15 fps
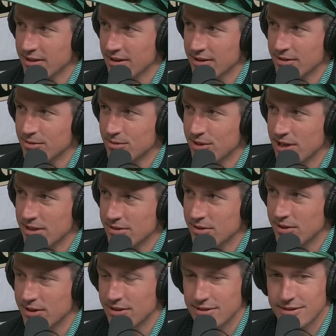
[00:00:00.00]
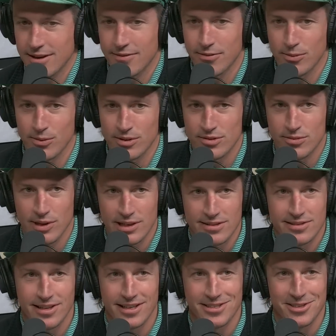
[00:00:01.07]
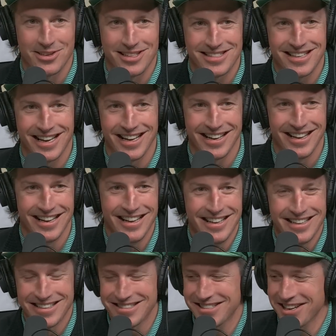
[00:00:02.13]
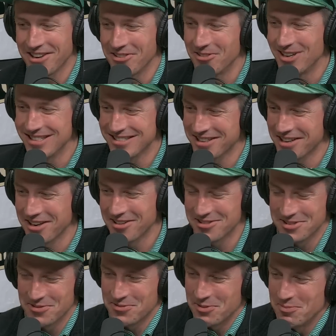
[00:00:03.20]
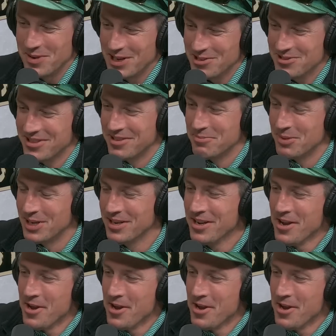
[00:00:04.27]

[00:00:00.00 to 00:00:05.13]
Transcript: Like no chance you can decipher what he's trying to say. So that's kind of wasted energy from Middleton. But